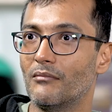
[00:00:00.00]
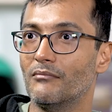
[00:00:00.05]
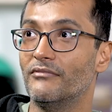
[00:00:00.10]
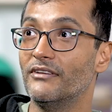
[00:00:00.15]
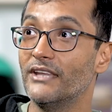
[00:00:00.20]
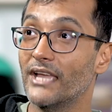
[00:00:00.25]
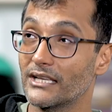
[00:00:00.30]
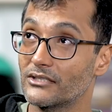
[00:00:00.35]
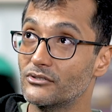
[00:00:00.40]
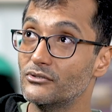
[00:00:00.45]

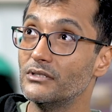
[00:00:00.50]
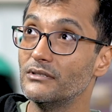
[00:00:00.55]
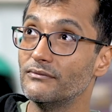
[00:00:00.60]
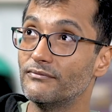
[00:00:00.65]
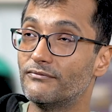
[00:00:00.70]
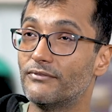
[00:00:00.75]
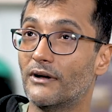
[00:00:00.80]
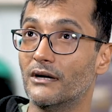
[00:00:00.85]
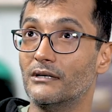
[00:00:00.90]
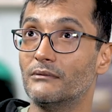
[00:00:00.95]
We actually
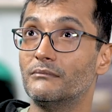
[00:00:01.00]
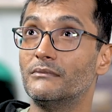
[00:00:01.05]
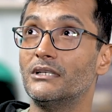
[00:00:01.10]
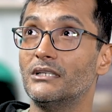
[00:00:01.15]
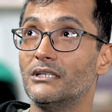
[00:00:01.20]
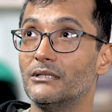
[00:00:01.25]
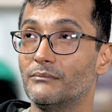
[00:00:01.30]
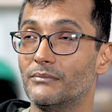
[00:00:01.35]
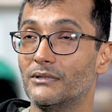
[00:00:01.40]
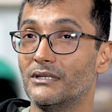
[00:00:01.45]

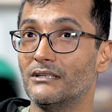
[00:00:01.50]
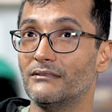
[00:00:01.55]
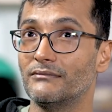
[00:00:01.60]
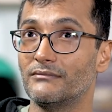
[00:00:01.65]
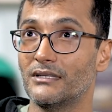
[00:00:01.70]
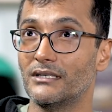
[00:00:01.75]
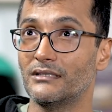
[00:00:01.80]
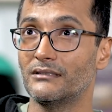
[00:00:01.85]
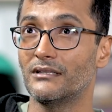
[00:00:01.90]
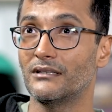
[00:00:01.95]
fundamentally believe
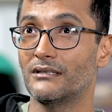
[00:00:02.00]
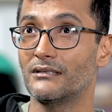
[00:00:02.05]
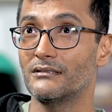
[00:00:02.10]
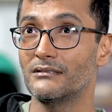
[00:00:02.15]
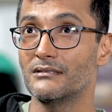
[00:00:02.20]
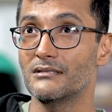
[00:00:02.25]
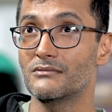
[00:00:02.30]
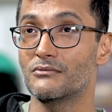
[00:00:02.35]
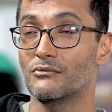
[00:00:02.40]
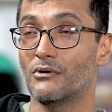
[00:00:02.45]
that there
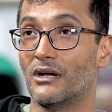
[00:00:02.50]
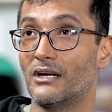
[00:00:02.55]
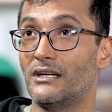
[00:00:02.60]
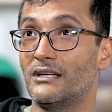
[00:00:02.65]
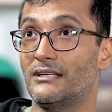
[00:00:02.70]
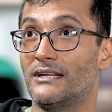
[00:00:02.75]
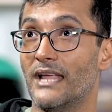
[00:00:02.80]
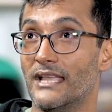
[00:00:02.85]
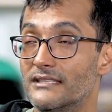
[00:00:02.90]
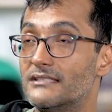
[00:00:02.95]
is a
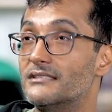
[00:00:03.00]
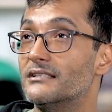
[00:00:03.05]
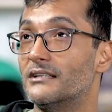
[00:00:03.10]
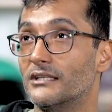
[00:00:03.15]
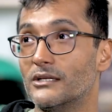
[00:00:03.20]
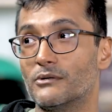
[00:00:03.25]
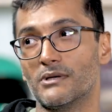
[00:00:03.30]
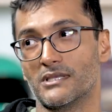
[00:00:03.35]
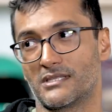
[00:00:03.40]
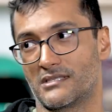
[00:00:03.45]

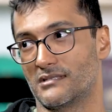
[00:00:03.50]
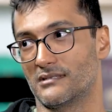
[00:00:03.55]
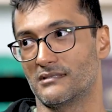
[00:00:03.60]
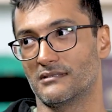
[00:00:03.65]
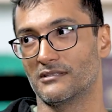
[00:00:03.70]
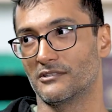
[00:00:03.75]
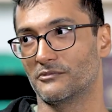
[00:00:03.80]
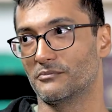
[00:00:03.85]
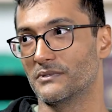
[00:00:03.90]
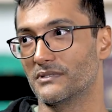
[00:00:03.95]
density question in
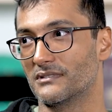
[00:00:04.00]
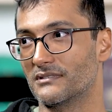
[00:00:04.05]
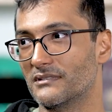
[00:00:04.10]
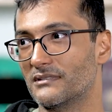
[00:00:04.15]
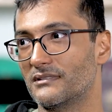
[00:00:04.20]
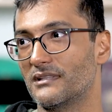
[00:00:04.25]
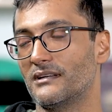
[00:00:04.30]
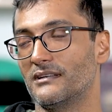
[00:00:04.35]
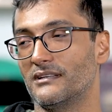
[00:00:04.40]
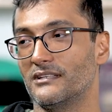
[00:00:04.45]
this business
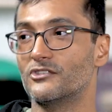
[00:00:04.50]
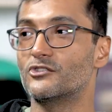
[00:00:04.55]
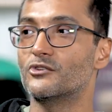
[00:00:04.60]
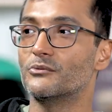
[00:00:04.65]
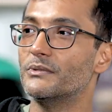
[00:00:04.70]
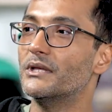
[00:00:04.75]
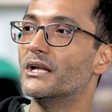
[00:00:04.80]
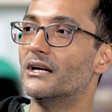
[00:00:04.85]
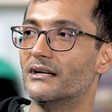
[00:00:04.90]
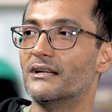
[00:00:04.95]
that needs to
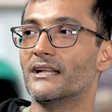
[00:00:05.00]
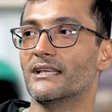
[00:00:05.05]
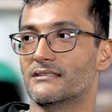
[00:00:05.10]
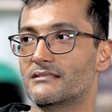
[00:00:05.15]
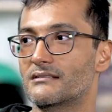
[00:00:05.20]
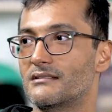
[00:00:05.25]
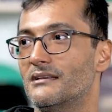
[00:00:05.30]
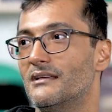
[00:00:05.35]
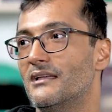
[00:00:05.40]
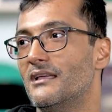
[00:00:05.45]
be
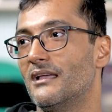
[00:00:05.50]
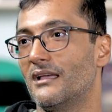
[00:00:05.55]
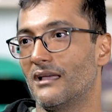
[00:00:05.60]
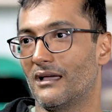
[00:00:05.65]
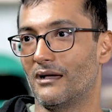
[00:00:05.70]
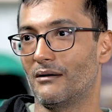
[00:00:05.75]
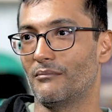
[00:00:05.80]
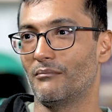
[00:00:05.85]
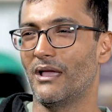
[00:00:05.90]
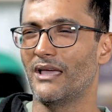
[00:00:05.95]
addressed,
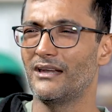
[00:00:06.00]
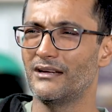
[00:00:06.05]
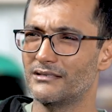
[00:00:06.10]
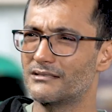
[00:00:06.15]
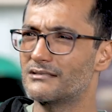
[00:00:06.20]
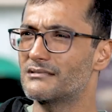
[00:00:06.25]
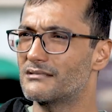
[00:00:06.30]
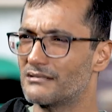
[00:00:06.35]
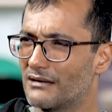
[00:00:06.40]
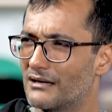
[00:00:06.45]
and
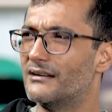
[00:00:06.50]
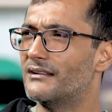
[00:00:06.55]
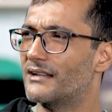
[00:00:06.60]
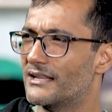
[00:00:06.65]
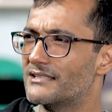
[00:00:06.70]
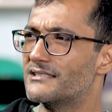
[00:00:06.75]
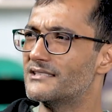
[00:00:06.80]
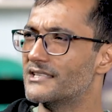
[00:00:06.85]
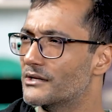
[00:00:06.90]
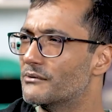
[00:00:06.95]
it's
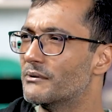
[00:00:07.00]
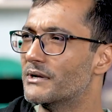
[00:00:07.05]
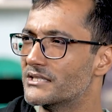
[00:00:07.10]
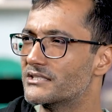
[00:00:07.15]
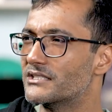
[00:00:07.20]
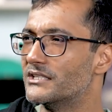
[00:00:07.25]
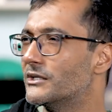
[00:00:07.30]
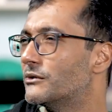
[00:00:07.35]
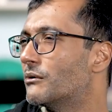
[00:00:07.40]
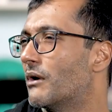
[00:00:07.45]
addressed
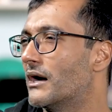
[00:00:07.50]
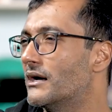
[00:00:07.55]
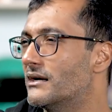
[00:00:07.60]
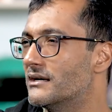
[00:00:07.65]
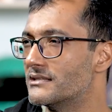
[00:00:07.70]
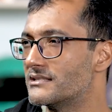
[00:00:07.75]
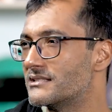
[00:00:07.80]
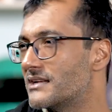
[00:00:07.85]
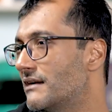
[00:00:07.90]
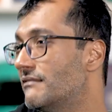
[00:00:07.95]
sequentially to
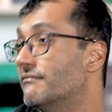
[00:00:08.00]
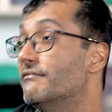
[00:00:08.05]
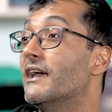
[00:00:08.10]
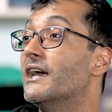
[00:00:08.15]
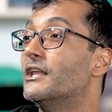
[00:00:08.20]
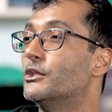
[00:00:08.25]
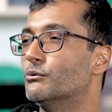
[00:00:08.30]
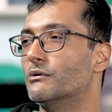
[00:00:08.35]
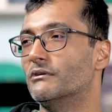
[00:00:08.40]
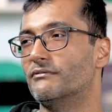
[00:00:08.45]
understand where
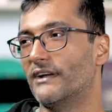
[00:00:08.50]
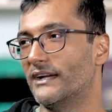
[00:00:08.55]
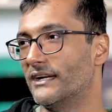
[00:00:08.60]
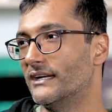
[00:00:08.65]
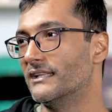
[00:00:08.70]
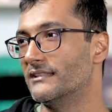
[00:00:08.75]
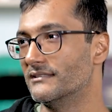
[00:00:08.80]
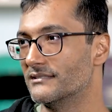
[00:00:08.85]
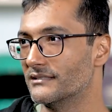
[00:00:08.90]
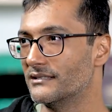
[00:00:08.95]
you will find
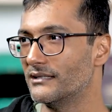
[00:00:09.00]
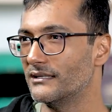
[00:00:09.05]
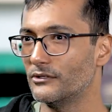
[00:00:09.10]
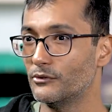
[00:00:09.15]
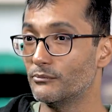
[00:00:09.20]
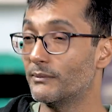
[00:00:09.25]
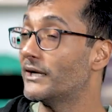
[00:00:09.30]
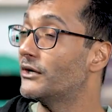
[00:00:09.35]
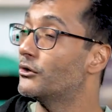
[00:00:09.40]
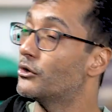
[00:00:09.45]
density.
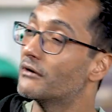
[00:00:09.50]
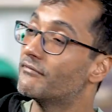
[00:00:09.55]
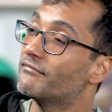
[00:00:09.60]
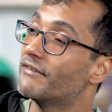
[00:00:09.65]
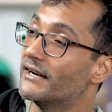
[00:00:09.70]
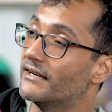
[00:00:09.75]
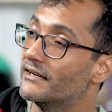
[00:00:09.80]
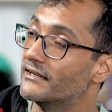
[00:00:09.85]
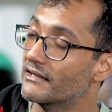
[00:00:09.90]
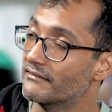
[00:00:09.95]
You might not
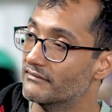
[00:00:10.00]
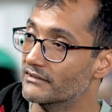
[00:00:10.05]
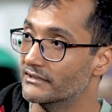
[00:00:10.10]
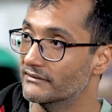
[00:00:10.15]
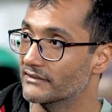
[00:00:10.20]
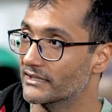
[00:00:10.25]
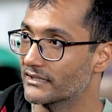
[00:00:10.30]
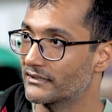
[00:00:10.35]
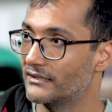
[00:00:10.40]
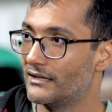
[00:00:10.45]
find it
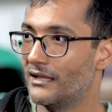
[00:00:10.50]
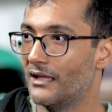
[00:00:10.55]
everywhere.